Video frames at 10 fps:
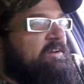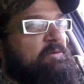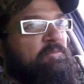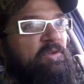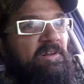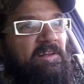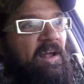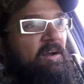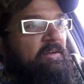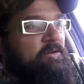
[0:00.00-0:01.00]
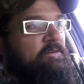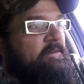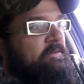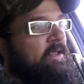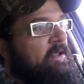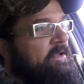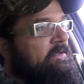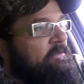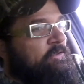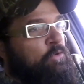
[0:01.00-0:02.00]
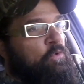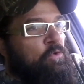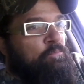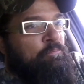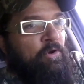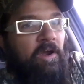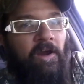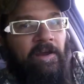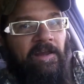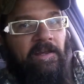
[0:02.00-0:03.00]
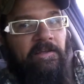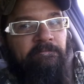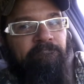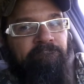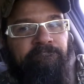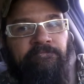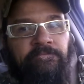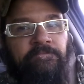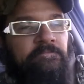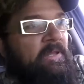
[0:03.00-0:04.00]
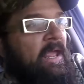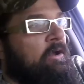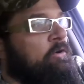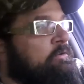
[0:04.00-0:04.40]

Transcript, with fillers: a community out here that they little prairie town